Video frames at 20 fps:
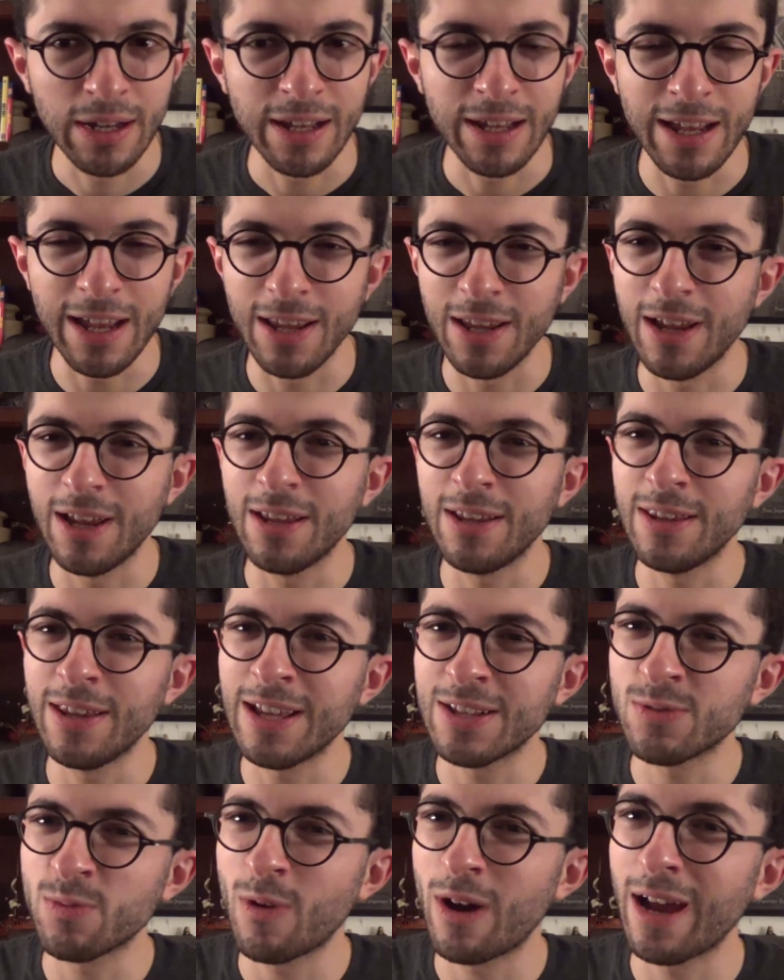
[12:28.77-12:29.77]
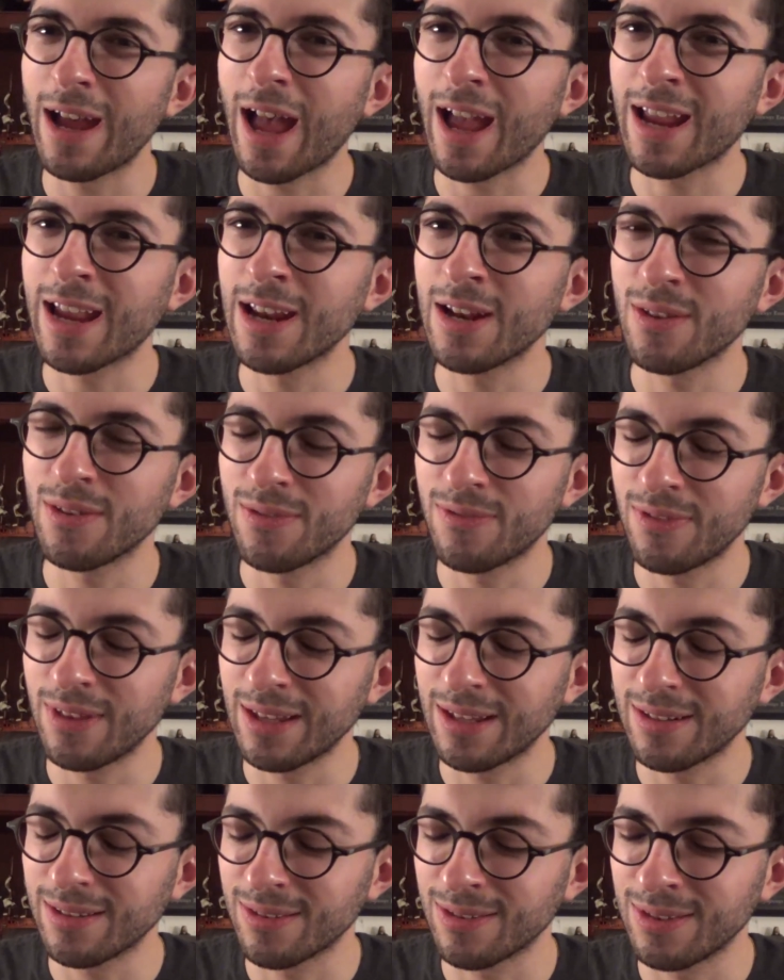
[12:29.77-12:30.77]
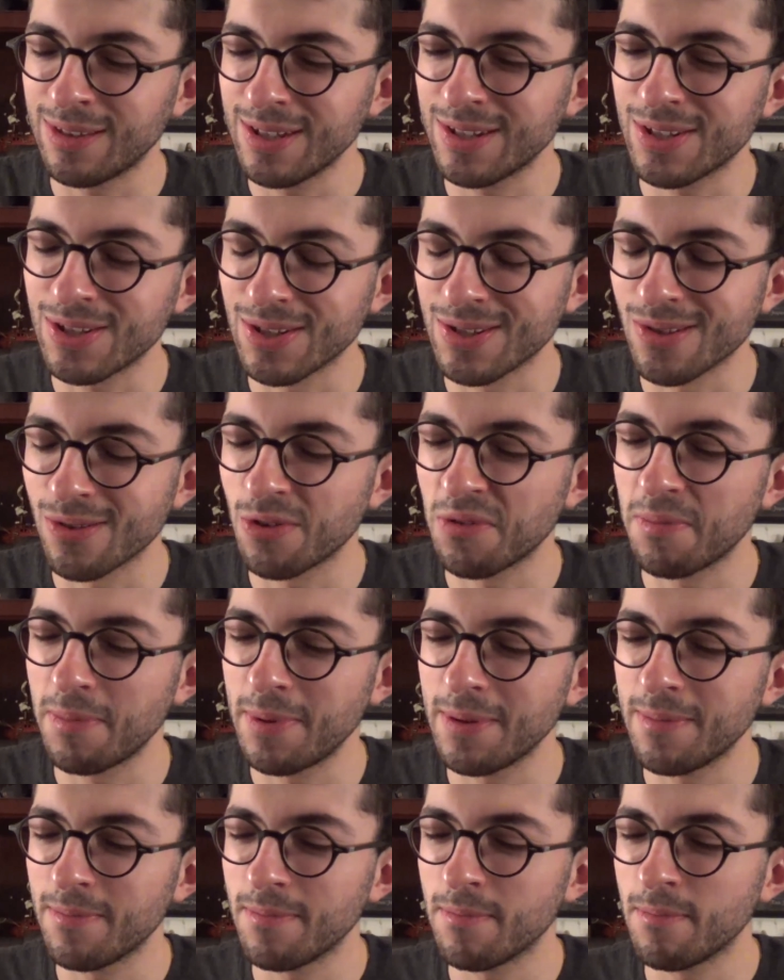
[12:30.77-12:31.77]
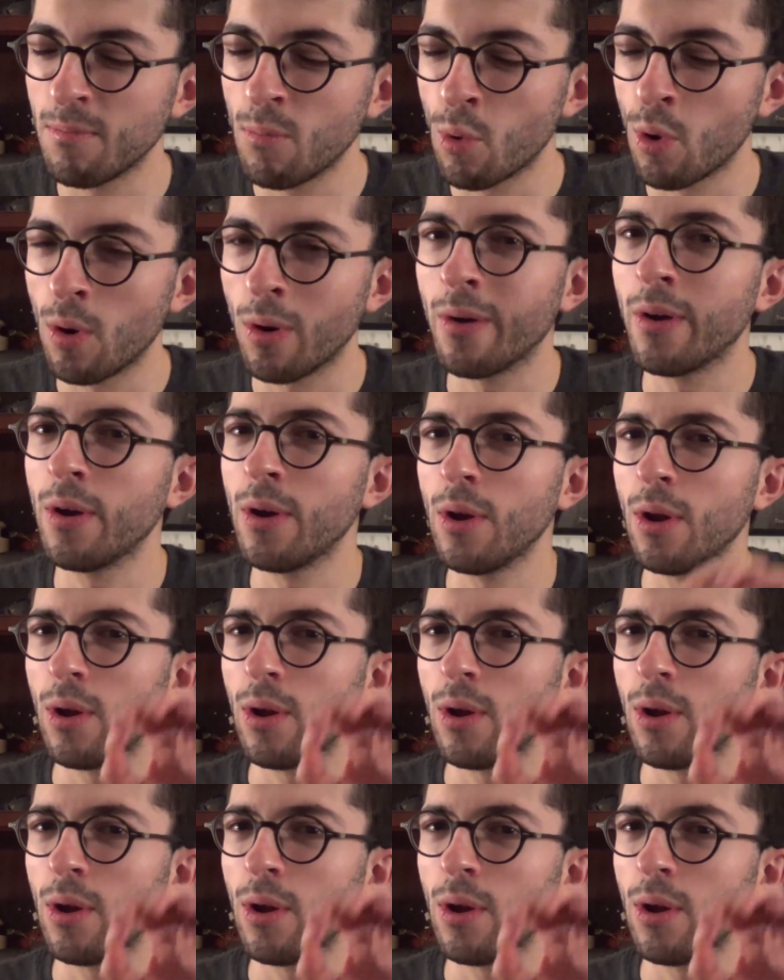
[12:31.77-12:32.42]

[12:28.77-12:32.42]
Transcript: And that's why I kind of think this is a little bit more